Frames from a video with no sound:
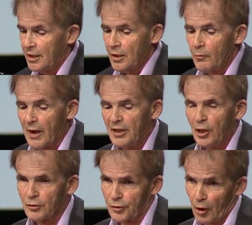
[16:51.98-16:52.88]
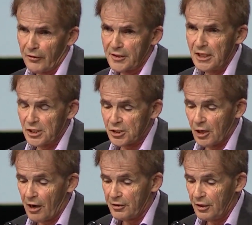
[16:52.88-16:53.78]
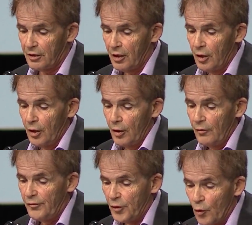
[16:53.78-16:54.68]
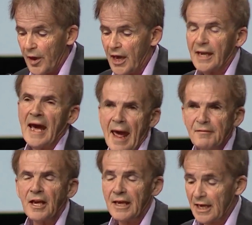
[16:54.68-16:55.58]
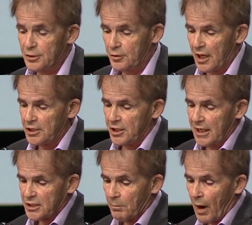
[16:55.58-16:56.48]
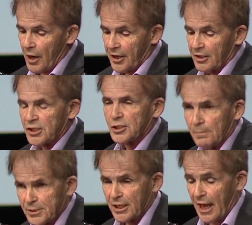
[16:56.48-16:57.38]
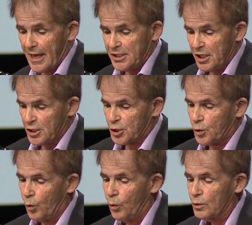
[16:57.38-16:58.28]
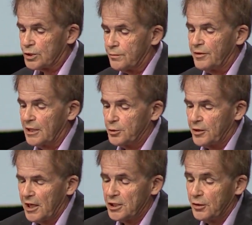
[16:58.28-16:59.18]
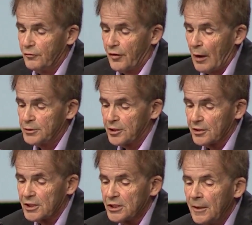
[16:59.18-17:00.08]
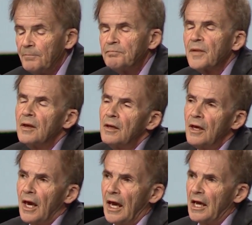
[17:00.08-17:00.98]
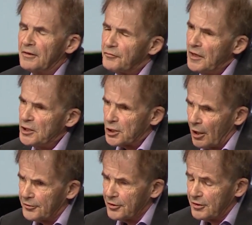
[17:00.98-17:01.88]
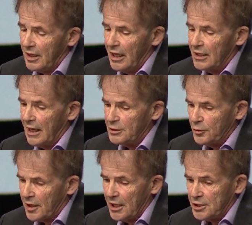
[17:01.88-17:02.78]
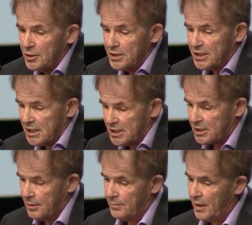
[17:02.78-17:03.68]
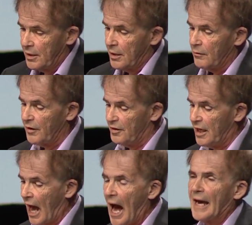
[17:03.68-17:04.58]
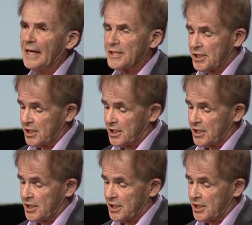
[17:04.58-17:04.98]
When the authorities started viewing and handling education as a market, subsidizing schools with education vouchers, it resulted in an education system with the highest